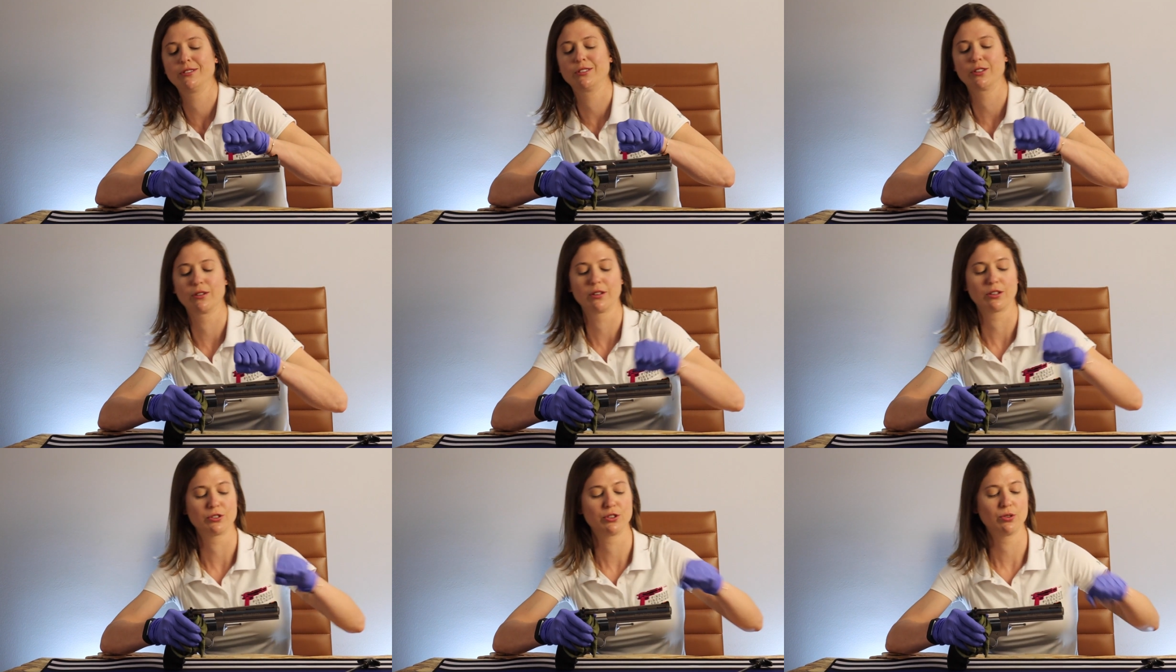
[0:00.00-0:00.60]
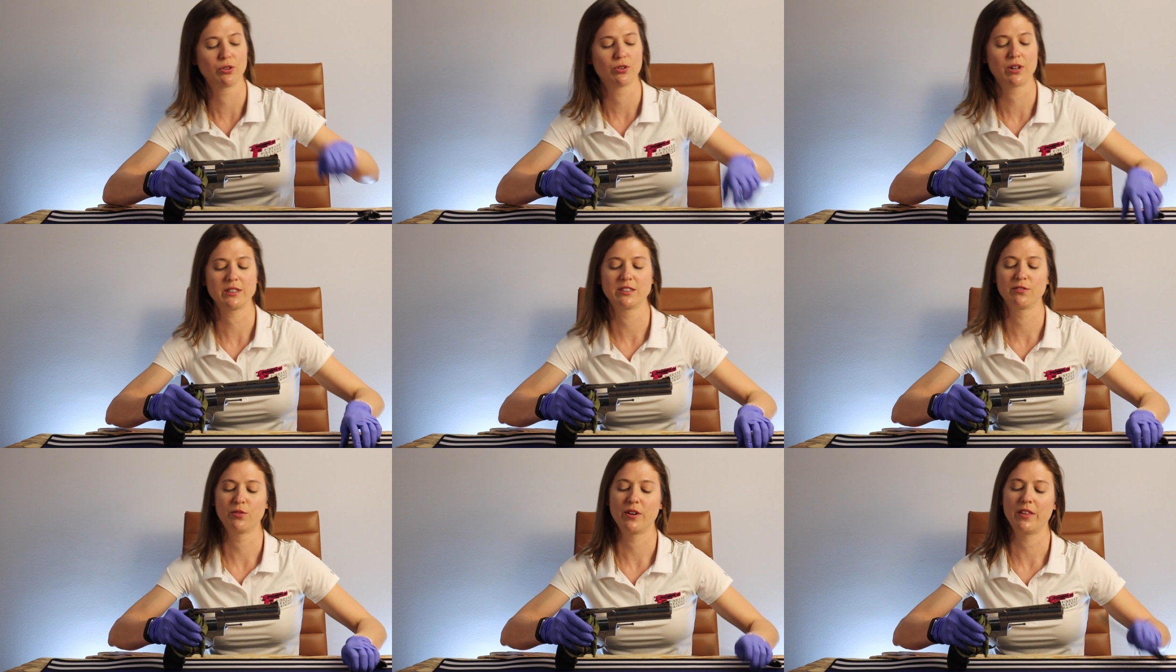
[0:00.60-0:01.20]
you're a little too
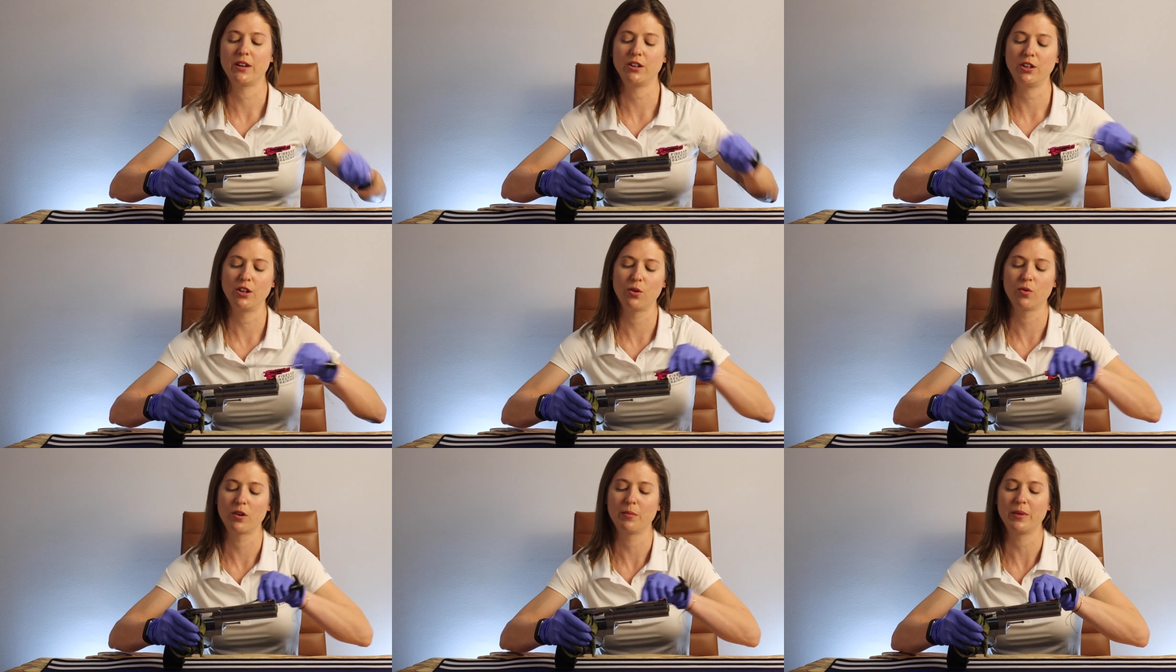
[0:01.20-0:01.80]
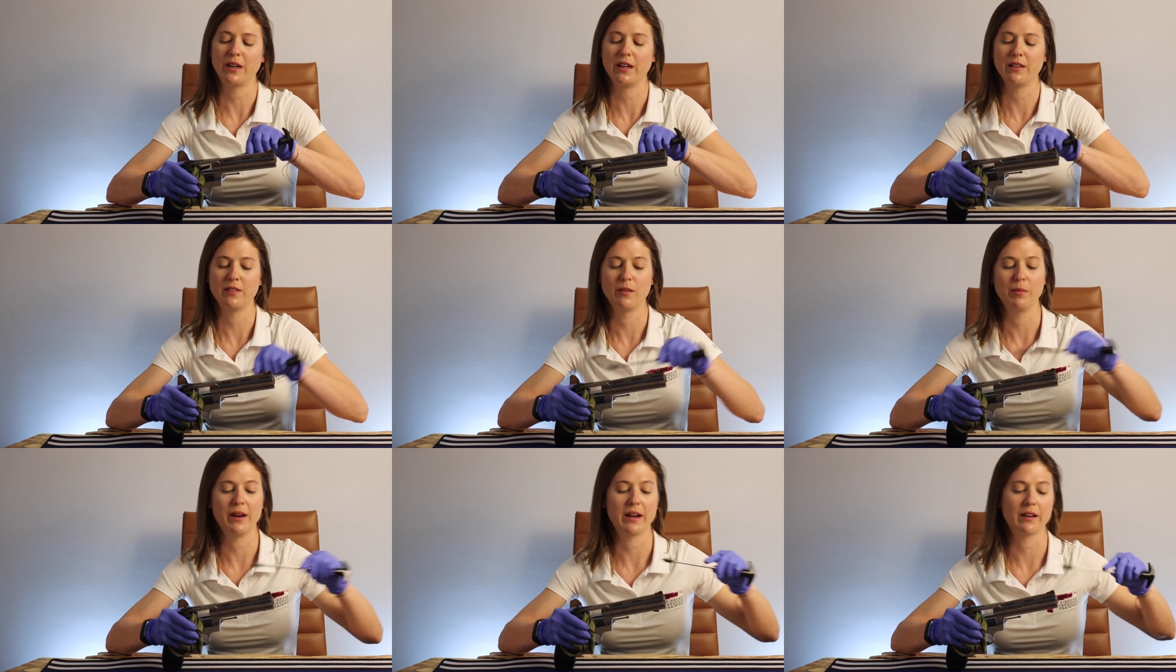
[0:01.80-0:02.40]
aggressive with it, you don't want to be
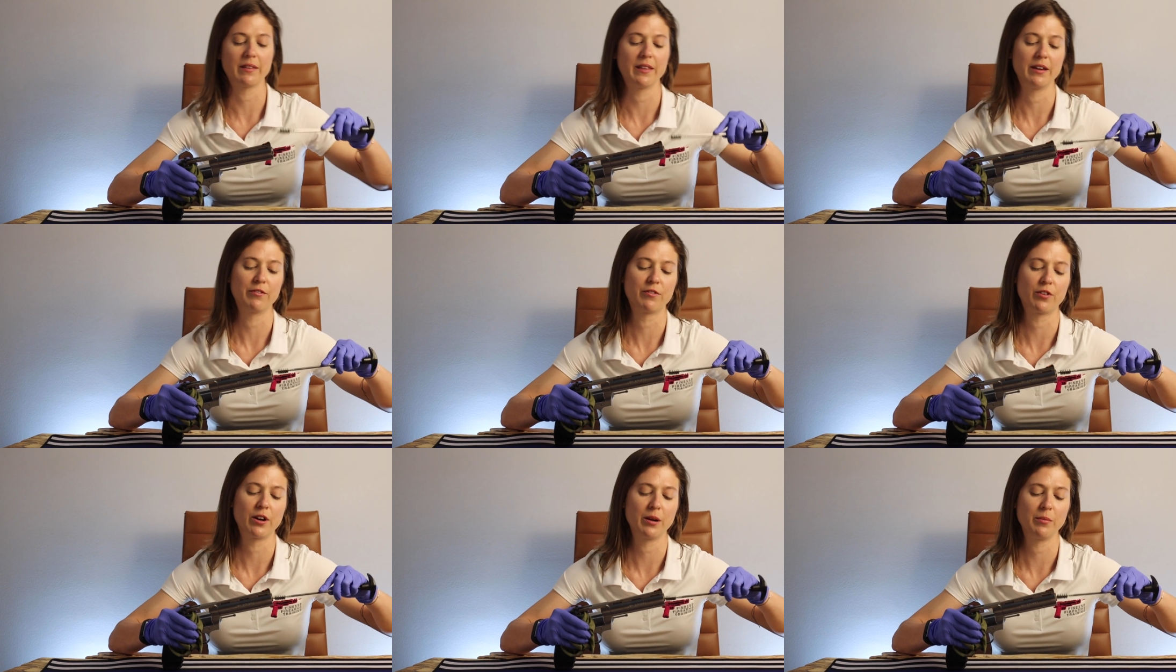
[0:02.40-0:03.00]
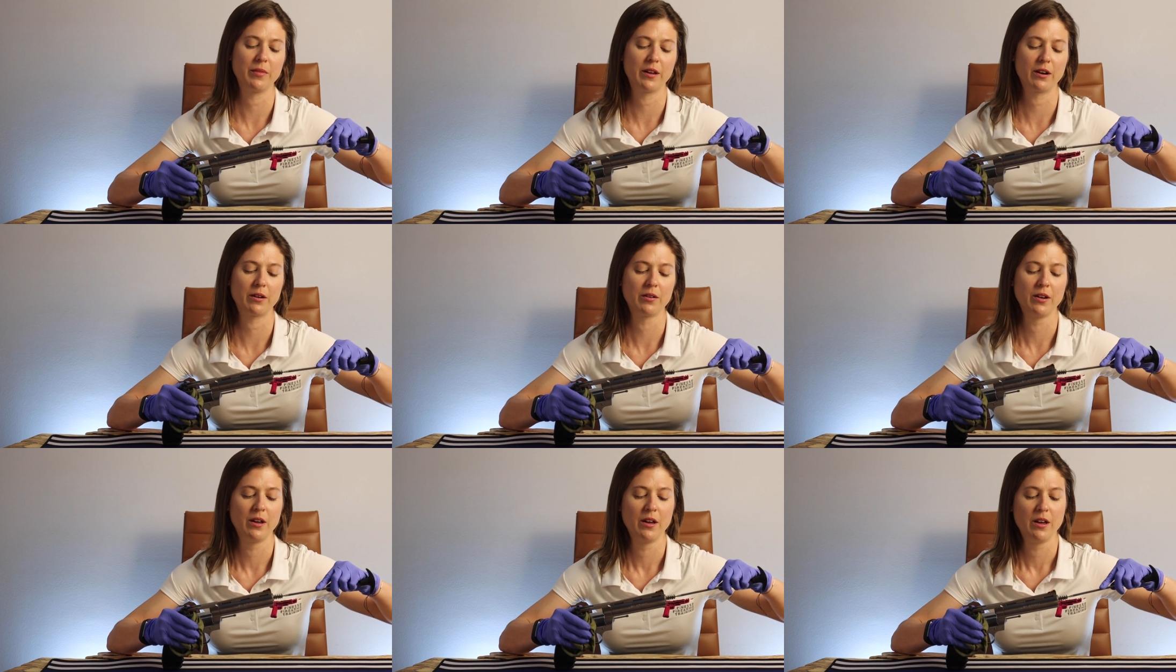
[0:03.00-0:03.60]
hitting the back of that frame
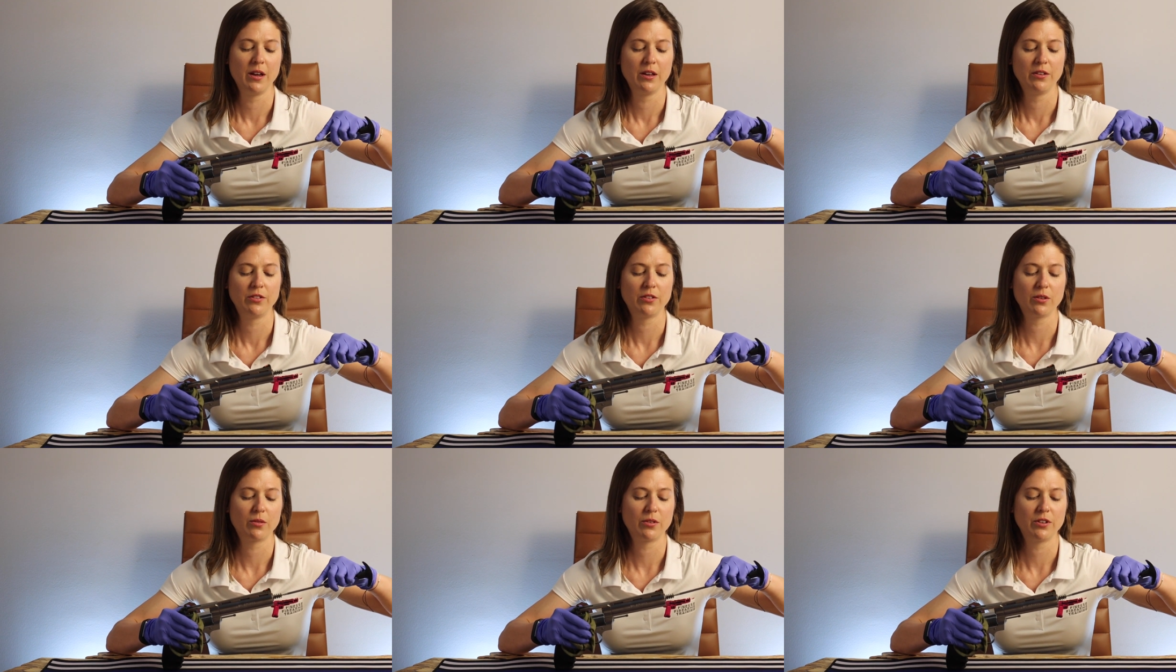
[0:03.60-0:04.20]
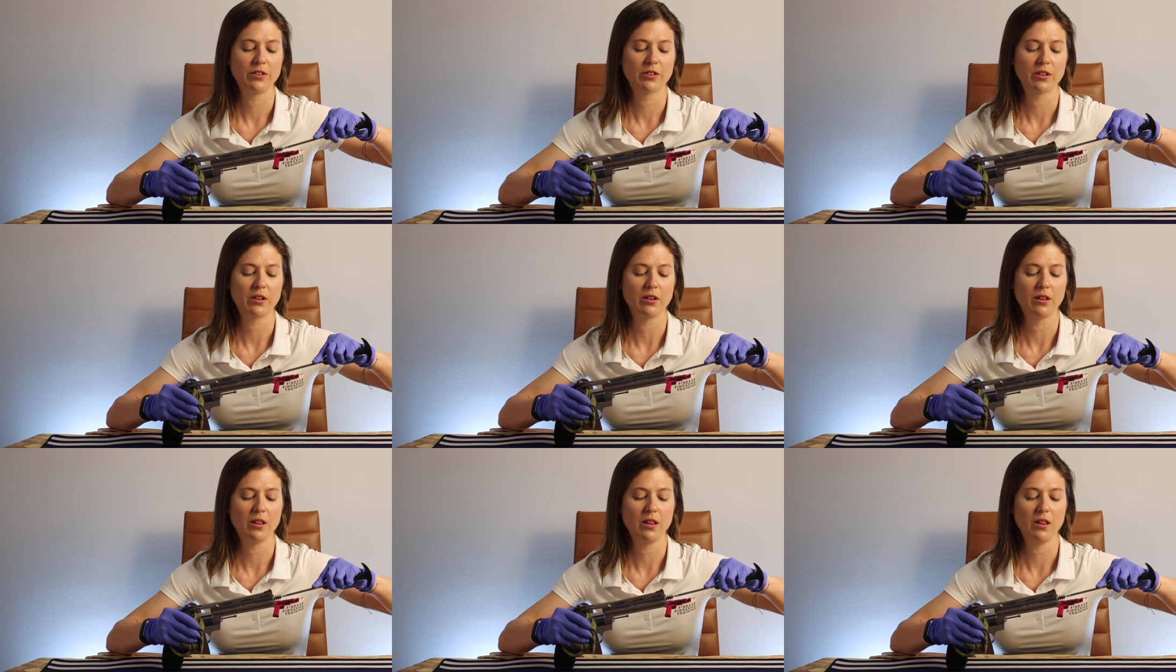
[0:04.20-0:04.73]
there. So we're just going to